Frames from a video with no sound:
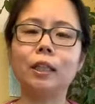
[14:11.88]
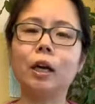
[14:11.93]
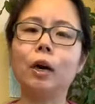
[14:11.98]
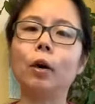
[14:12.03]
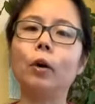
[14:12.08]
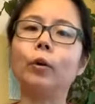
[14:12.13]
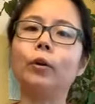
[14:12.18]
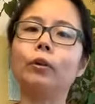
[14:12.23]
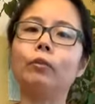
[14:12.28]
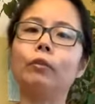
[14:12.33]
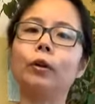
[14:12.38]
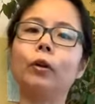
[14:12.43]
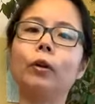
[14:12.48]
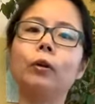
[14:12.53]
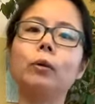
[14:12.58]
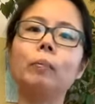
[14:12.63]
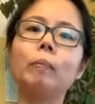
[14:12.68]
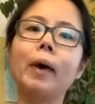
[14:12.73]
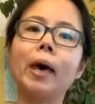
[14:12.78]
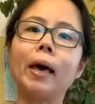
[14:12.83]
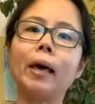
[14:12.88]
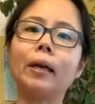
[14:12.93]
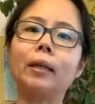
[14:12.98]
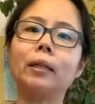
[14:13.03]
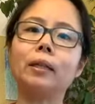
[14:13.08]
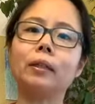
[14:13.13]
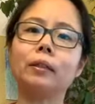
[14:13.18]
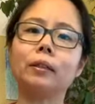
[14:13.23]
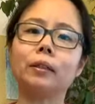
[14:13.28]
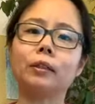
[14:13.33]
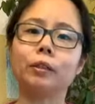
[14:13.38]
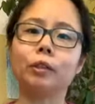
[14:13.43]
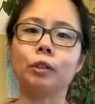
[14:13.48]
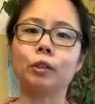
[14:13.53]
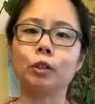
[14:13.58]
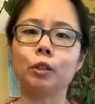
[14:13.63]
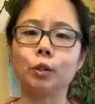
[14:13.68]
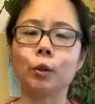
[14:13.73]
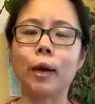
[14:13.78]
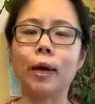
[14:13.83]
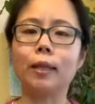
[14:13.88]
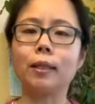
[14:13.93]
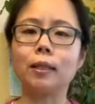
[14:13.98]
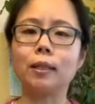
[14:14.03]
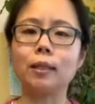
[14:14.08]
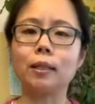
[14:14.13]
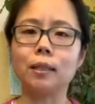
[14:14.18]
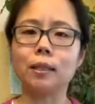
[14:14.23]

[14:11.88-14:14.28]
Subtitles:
So if you go to bed, try